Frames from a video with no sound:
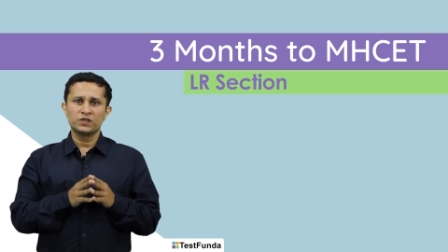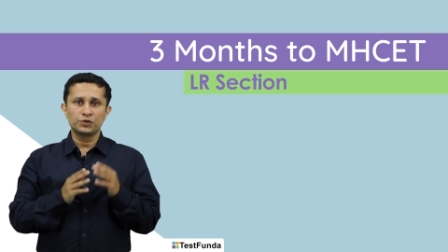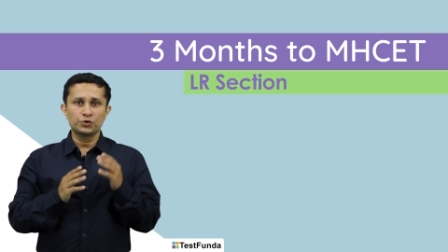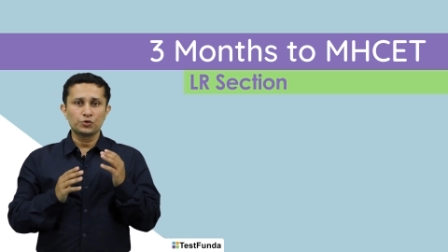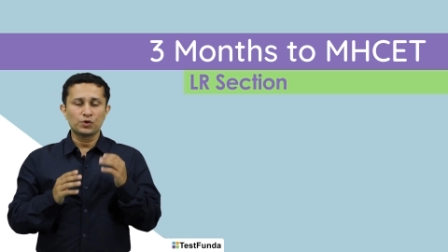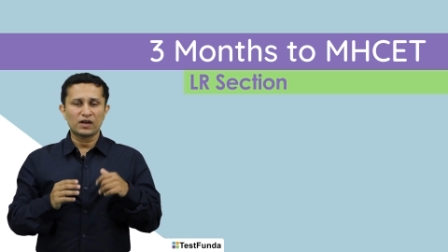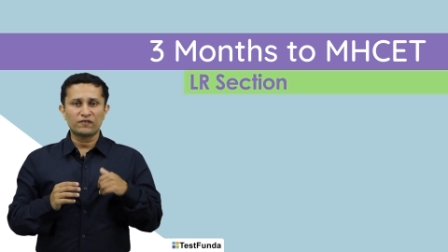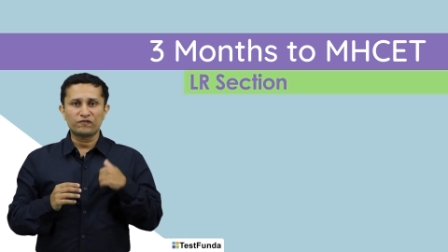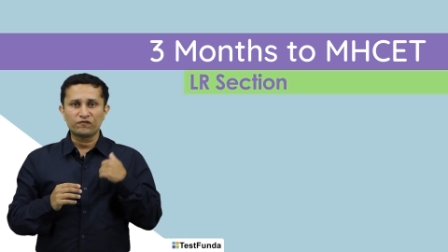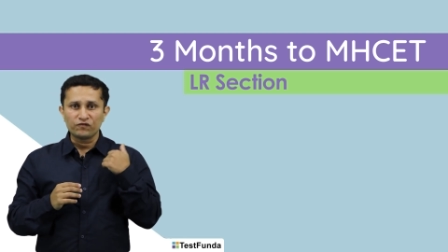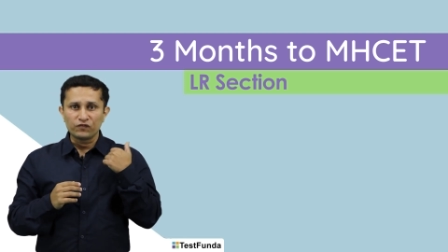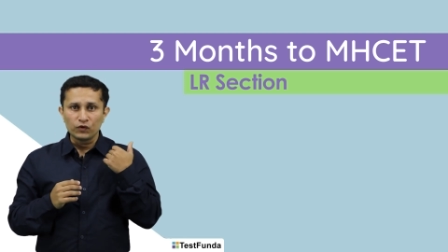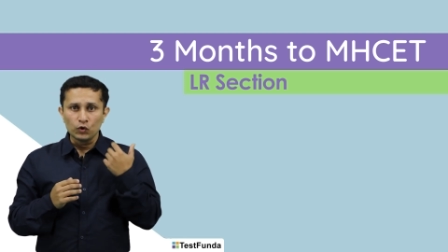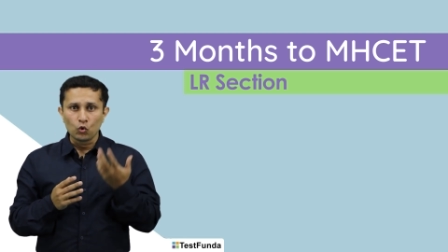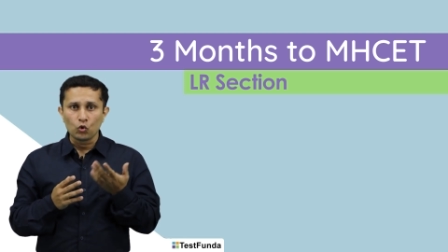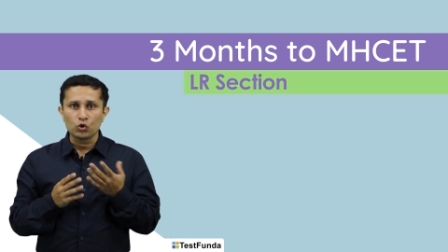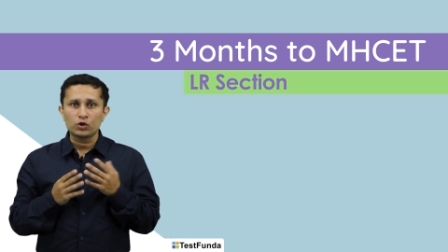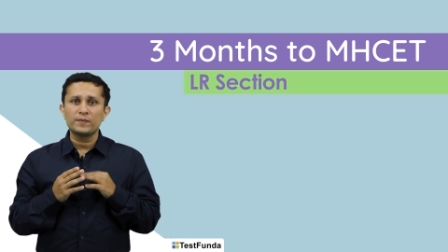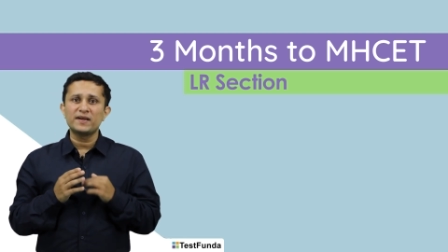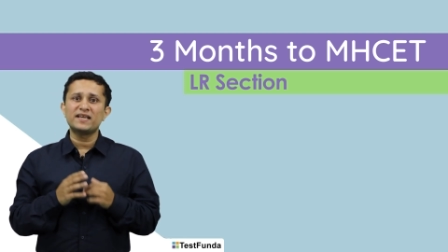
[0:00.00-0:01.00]
you have
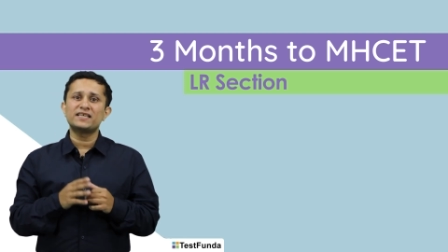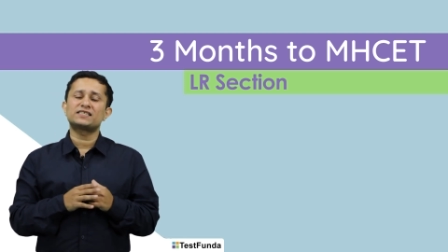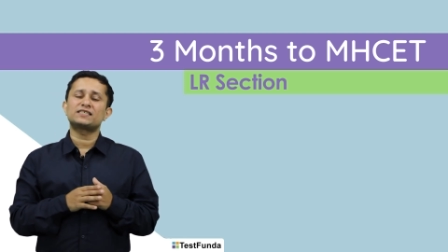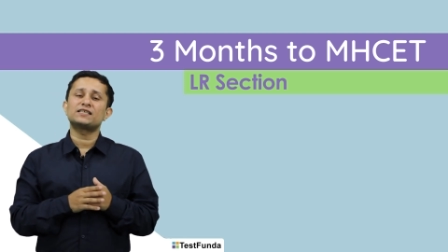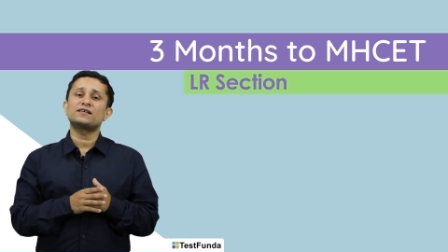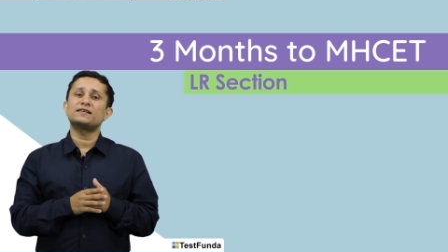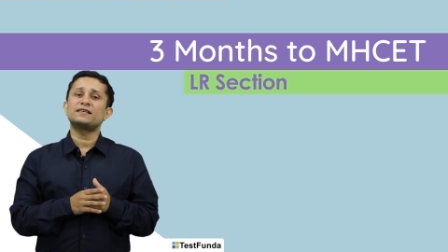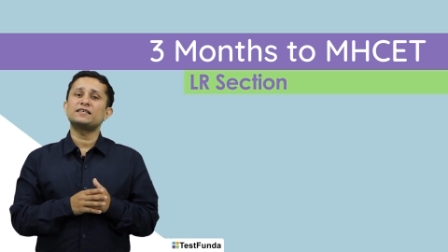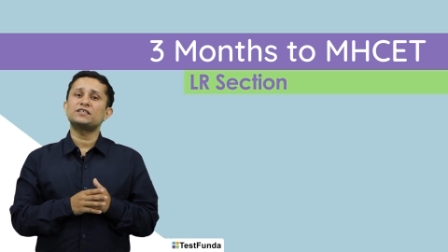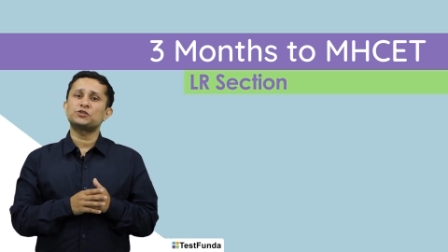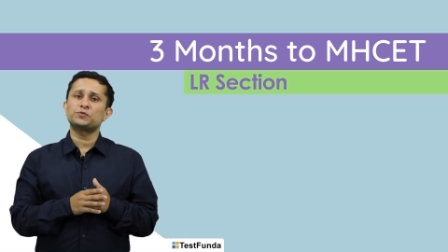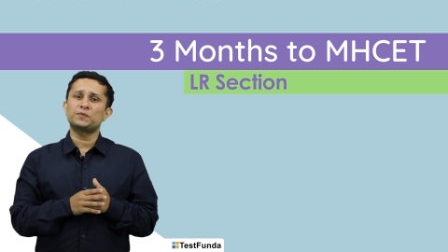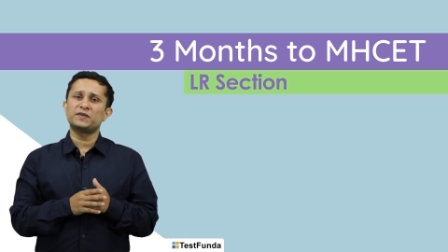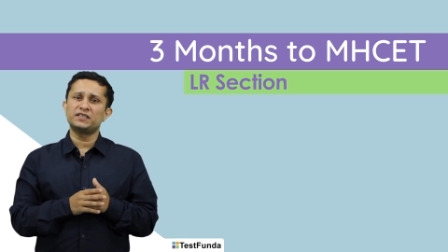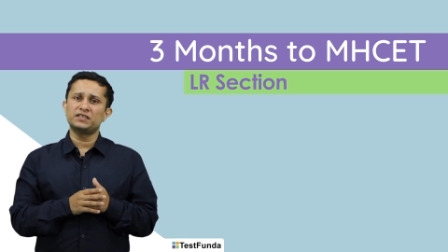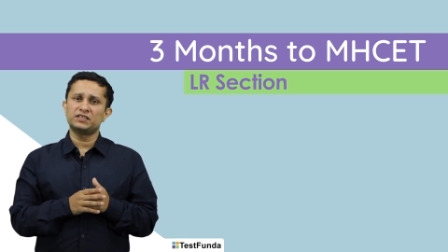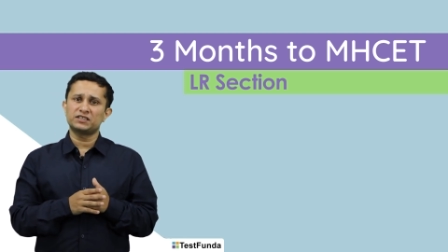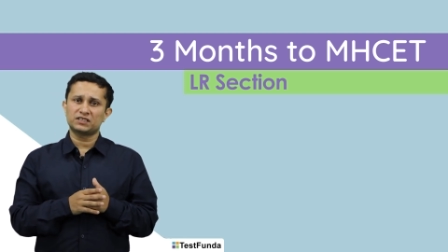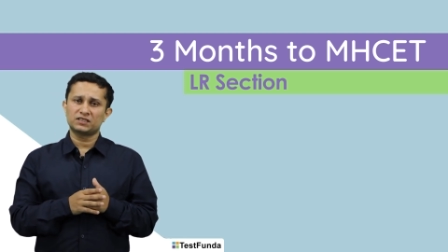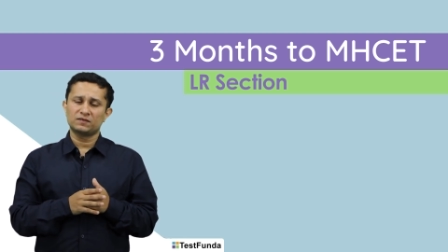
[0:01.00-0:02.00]
floor based
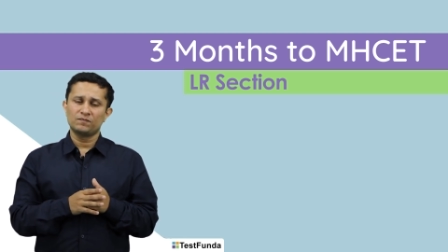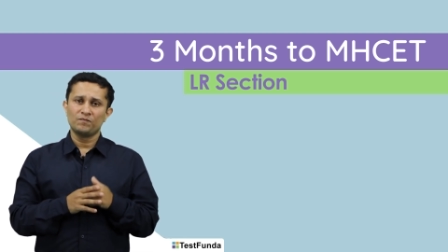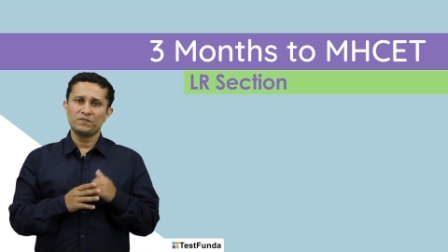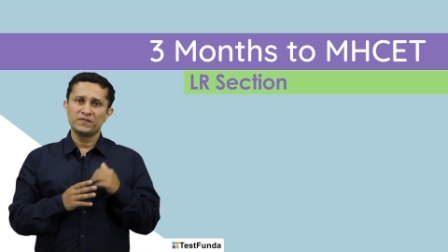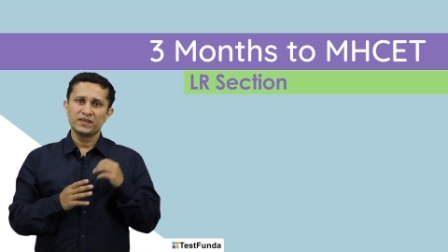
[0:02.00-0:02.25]
arrangements,